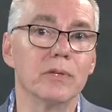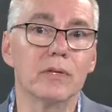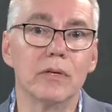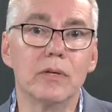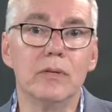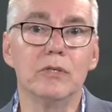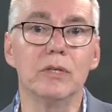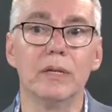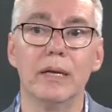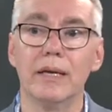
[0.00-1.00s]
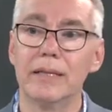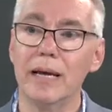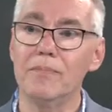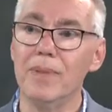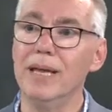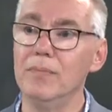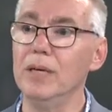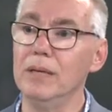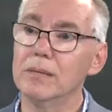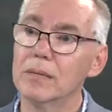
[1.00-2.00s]
to the conclusion that
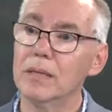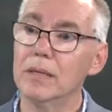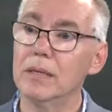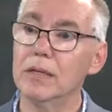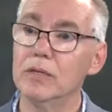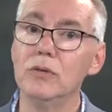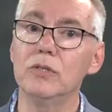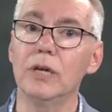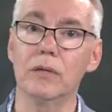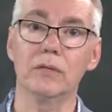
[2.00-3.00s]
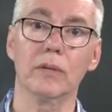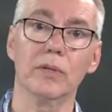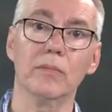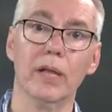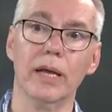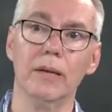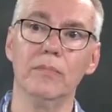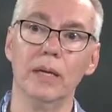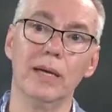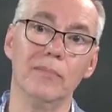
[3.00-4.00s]
maybe you share some of the
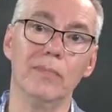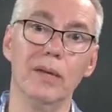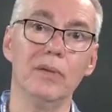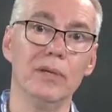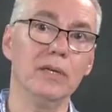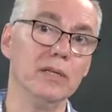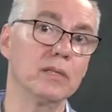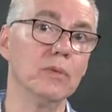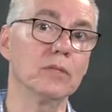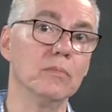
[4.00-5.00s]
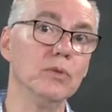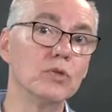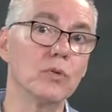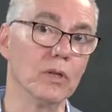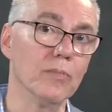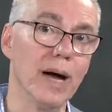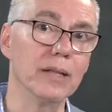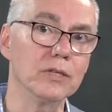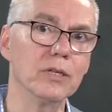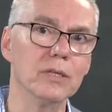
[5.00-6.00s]
blame and maybe there needs to be some mutual
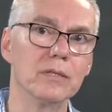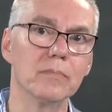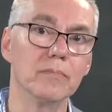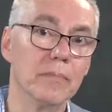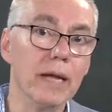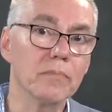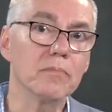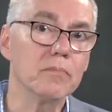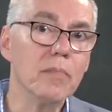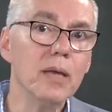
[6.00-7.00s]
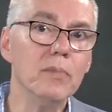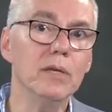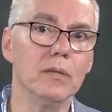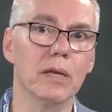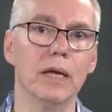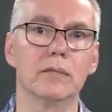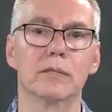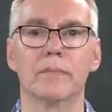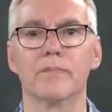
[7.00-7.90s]
apologies. That may be the case.